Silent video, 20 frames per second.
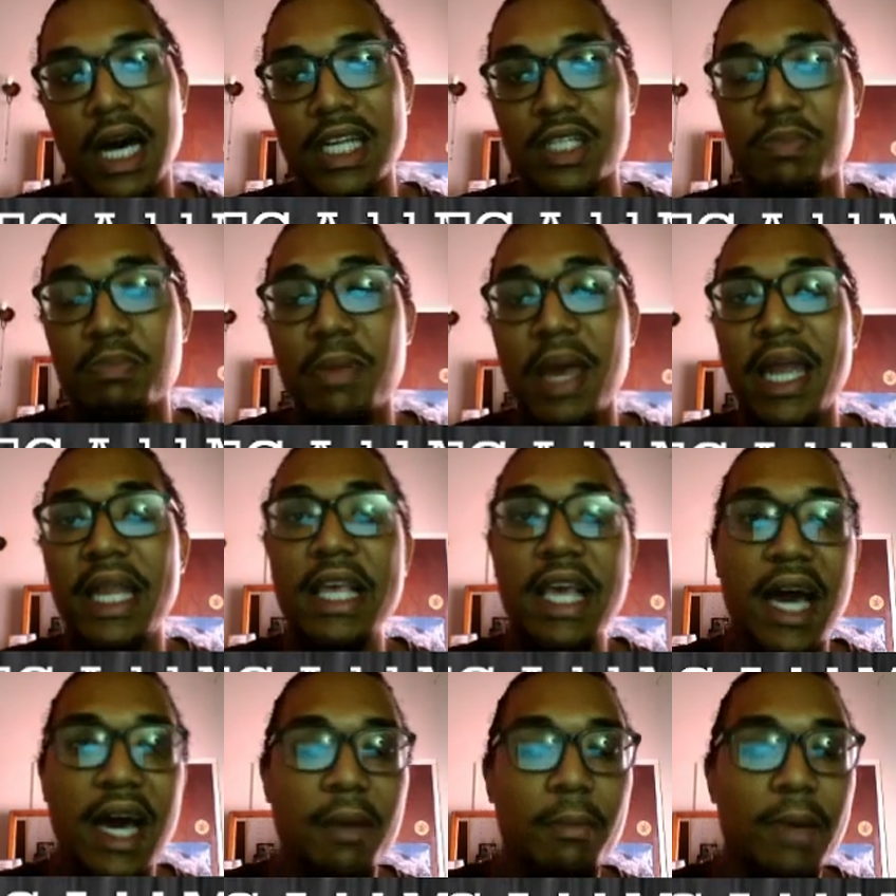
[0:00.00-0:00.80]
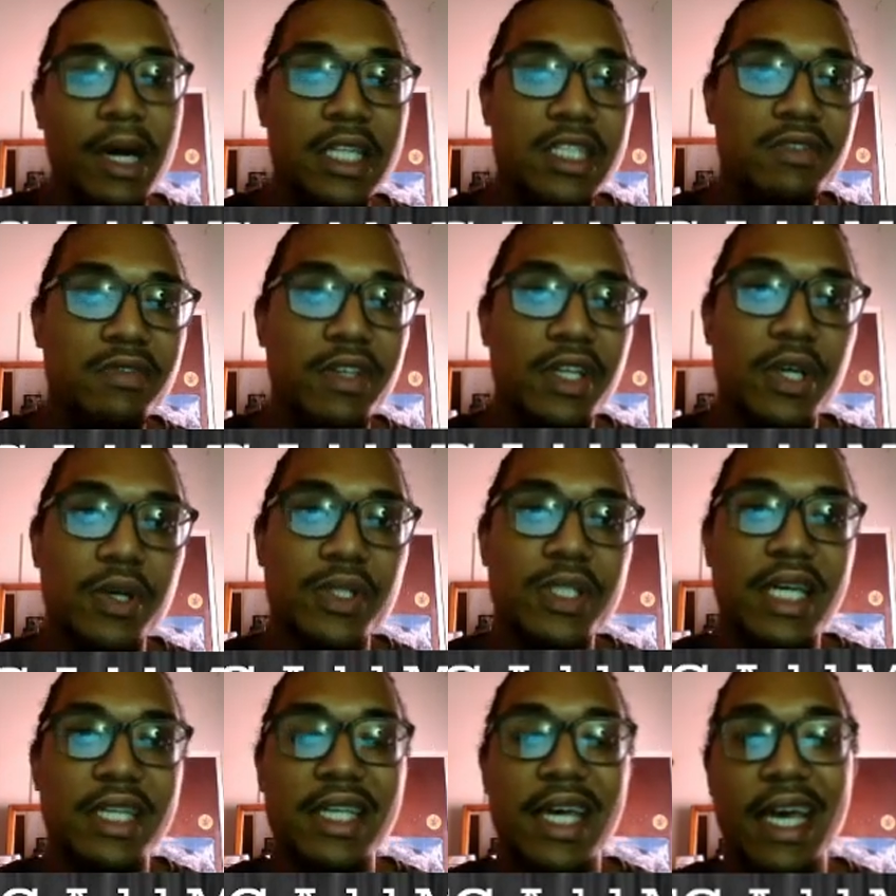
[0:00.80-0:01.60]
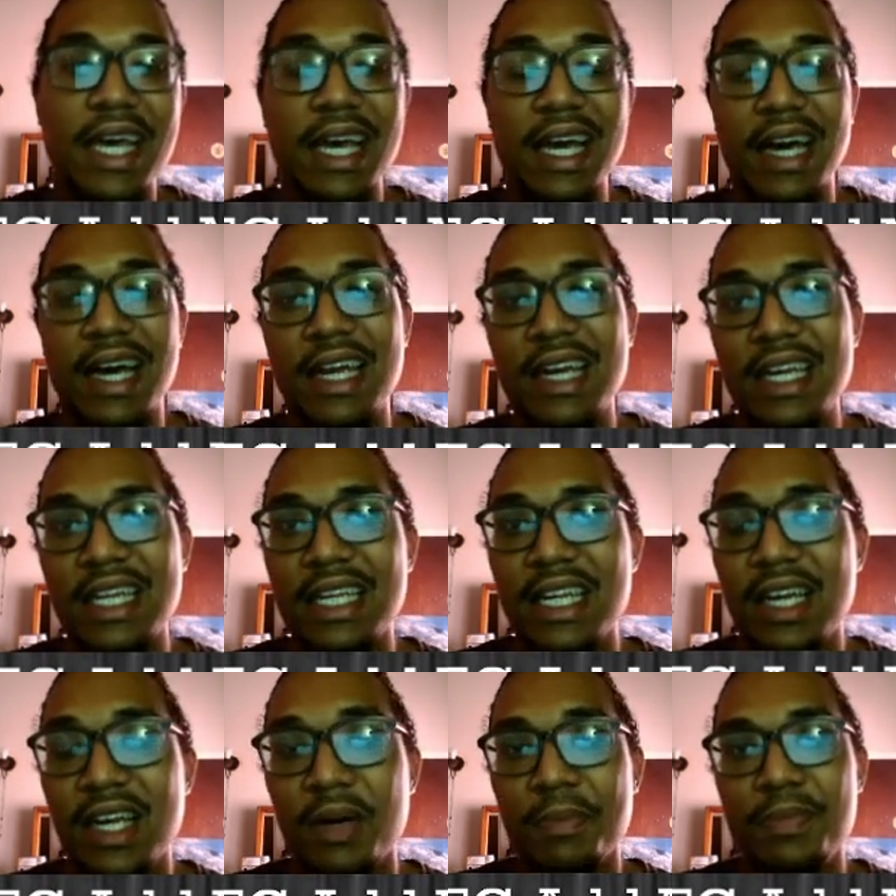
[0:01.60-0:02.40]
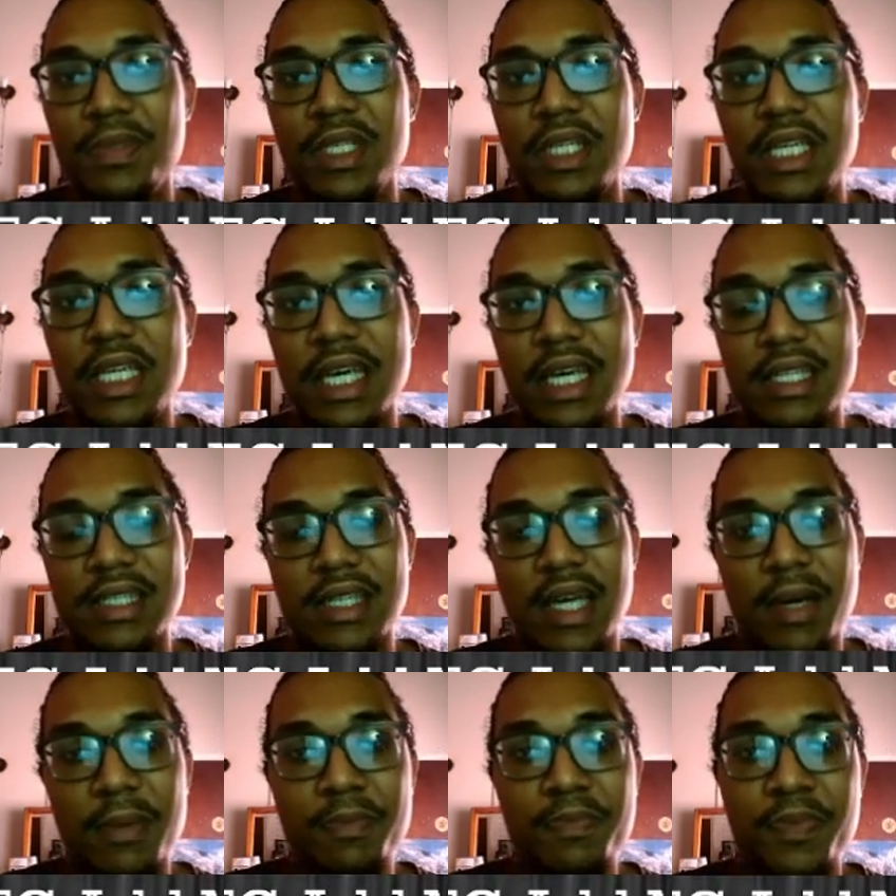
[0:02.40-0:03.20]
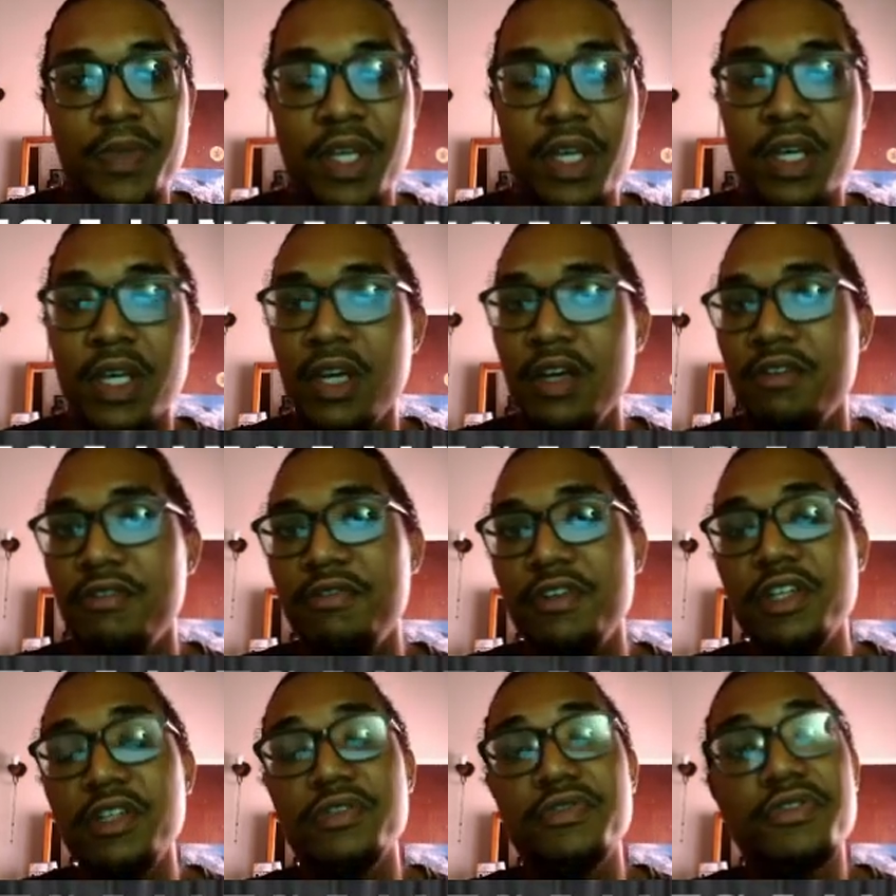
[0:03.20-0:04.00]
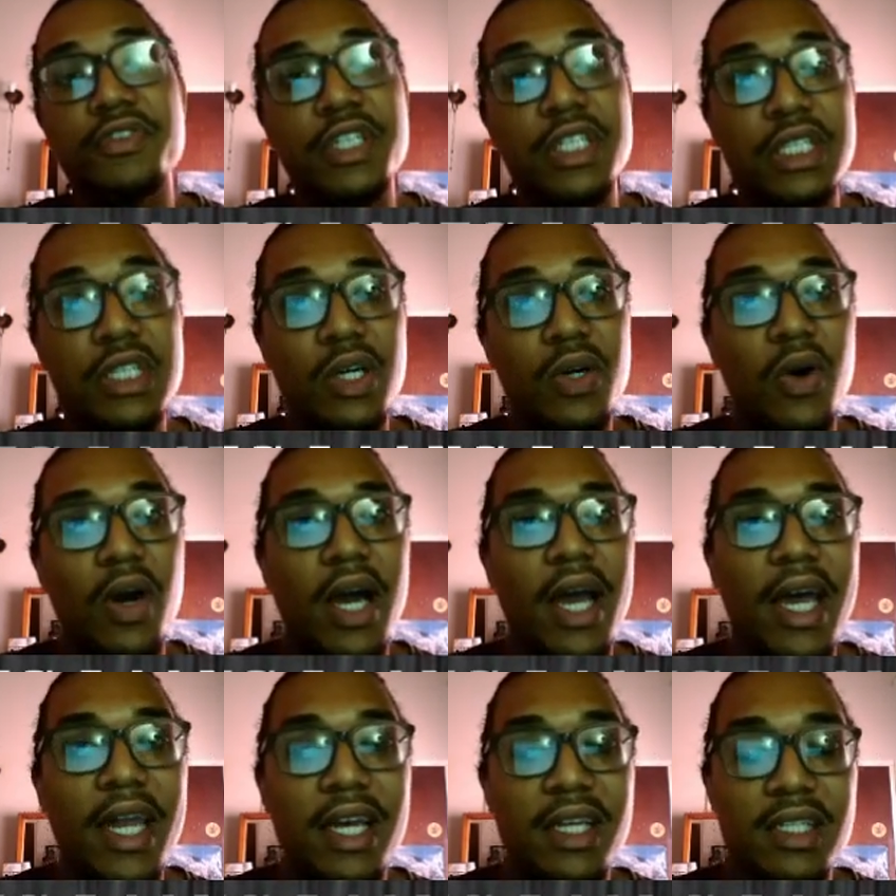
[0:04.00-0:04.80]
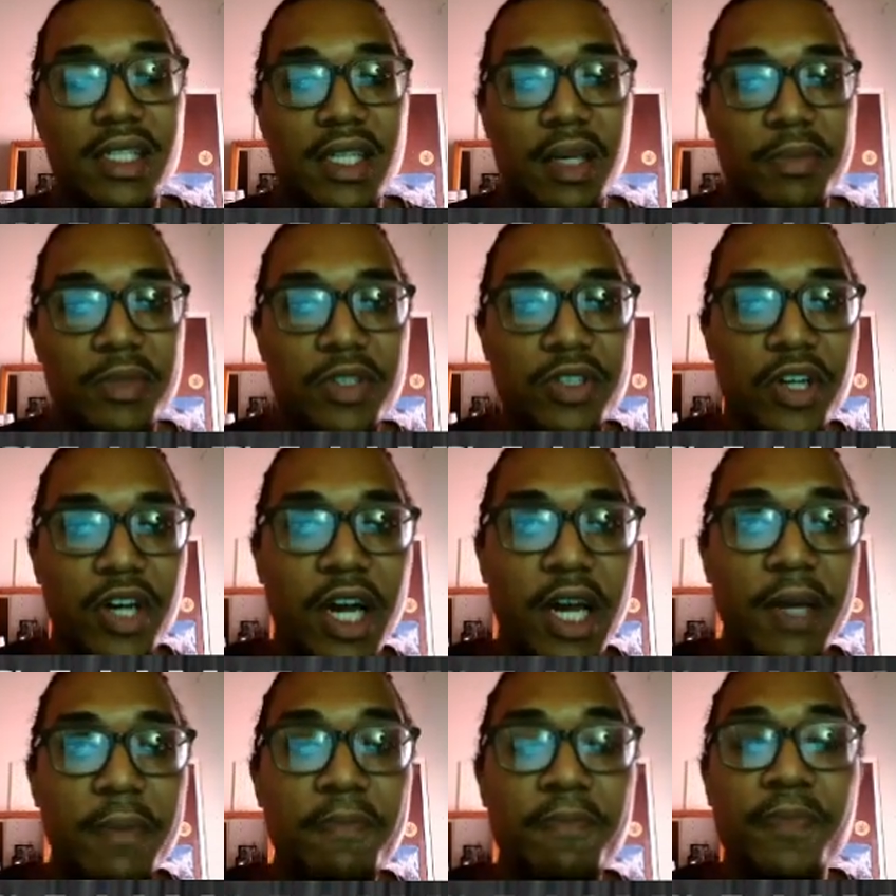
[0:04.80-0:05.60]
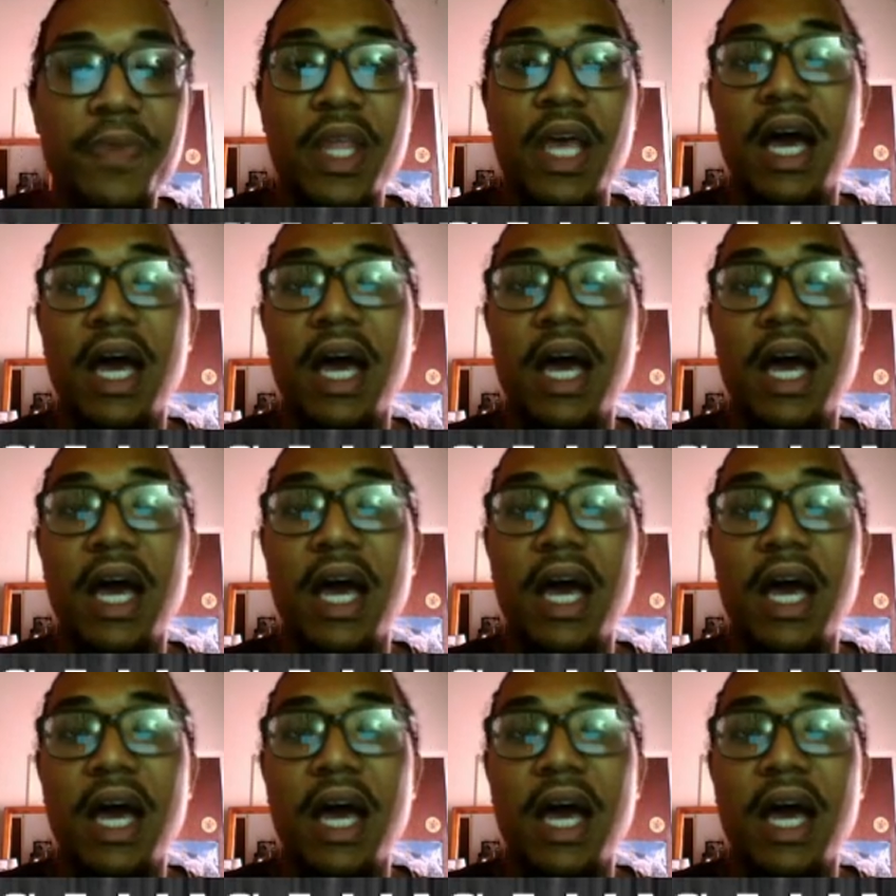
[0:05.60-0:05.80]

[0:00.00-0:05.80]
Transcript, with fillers: as many AdMath videos as I can leading up to the exam, feel free to go ahead and subscribe.